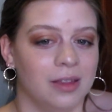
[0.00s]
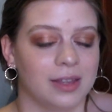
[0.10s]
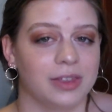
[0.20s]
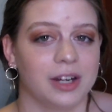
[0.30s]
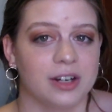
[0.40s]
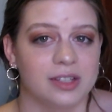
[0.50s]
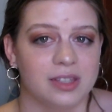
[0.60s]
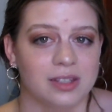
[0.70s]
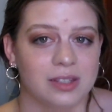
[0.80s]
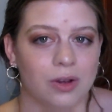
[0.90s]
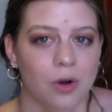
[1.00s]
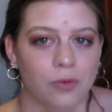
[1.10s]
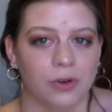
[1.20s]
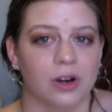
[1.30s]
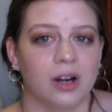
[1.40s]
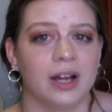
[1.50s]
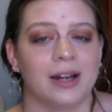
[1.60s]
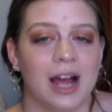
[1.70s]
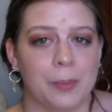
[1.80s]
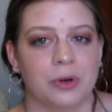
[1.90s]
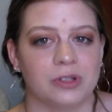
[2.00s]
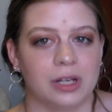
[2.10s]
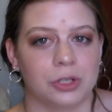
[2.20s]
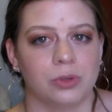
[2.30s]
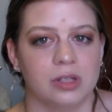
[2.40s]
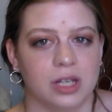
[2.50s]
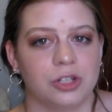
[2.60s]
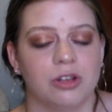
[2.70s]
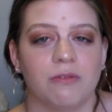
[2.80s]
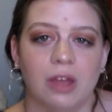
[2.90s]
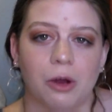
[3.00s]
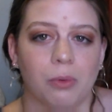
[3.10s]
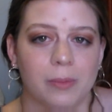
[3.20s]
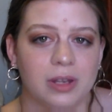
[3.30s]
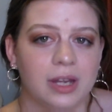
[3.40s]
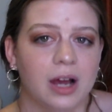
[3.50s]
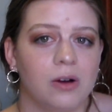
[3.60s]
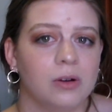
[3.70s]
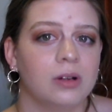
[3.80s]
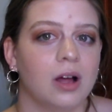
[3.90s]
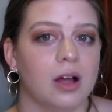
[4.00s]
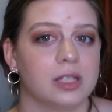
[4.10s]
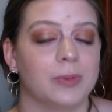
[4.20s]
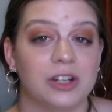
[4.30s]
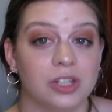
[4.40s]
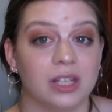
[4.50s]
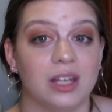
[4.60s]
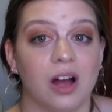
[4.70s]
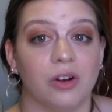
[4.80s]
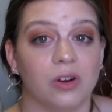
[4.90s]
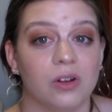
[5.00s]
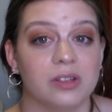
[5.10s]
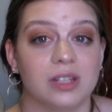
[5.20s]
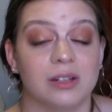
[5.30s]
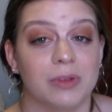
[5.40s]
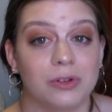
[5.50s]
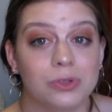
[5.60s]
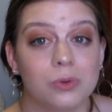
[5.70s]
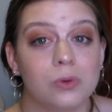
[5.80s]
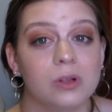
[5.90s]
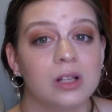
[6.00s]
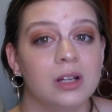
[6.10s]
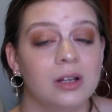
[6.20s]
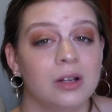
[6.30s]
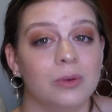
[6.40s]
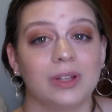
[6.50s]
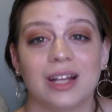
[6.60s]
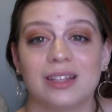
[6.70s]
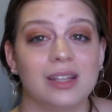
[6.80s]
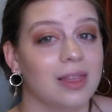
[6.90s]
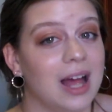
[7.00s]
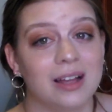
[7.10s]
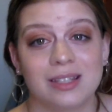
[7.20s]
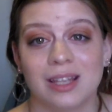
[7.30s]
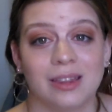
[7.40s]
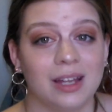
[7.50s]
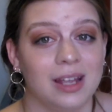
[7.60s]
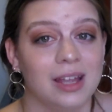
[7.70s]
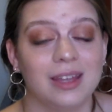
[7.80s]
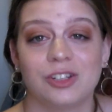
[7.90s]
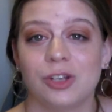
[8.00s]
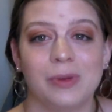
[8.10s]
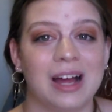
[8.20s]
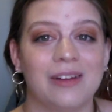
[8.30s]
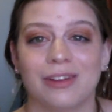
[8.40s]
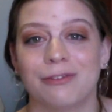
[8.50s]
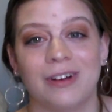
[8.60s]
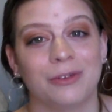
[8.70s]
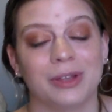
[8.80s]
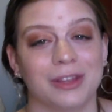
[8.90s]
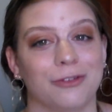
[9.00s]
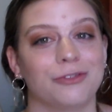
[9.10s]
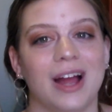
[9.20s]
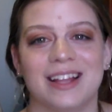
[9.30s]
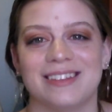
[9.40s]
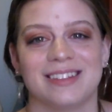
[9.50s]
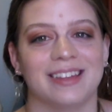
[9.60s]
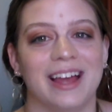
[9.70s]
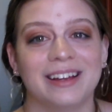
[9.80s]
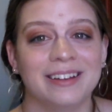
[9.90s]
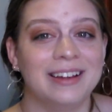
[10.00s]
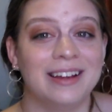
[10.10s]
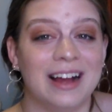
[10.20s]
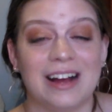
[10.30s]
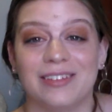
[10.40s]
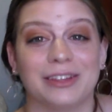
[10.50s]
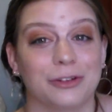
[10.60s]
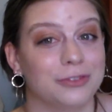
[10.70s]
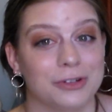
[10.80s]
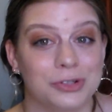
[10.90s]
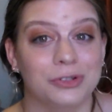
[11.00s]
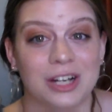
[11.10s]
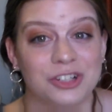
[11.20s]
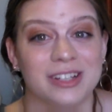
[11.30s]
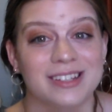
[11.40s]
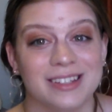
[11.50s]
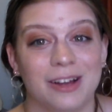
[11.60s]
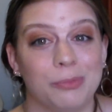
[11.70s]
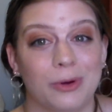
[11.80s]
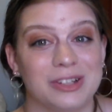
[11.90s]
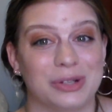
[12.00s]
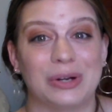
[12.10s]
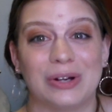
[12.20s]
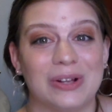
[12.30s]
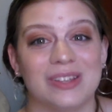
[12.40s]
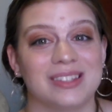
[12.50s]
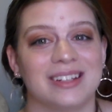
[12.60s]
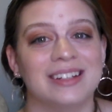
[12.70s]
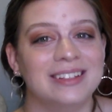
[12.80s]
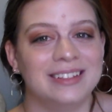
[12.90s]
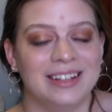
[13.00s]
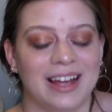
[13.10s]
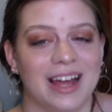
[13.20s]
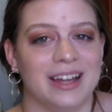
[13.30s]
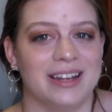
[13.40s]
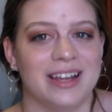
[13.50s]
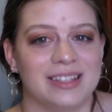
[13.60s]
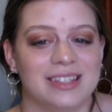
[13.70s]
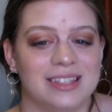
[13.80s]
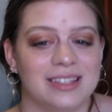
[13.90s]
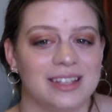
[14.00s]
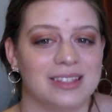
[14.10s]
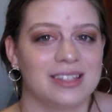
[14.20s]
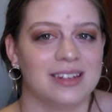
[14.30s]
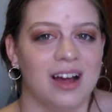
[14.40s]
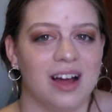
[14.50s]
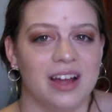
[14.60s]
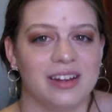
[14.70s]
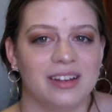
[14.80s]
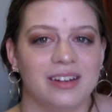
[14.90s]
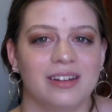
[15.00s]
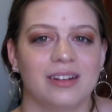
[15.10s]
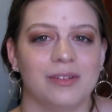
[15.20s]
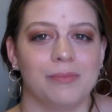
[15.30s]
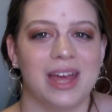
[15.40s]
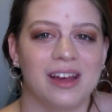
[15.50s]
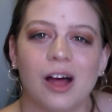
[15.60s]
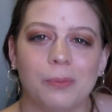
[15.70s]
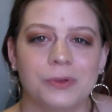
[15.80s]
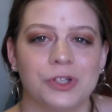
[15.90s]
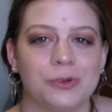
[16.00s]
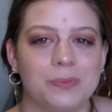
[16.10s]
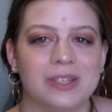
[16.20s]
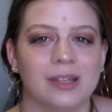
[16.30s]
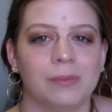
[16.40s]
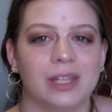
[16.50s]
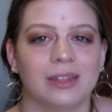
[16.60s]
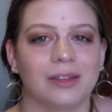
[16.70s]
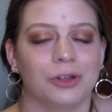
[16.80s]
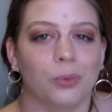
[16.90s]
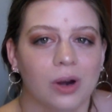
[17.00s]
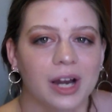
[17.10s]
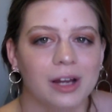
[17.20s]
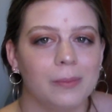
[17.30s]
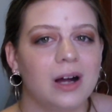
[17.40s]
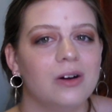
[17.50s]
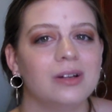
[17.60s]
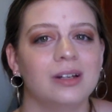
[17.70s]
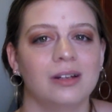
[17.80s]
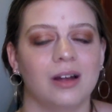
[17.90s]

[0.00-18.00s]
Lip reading: that there is this over and hyper-sexualization of young women now, especially young girls in middle school, when the last thing they need. They should be having fun with their friends and like having their first crushes on boys or girls, and it's not, makeup shouldn't be something that they're worrying about.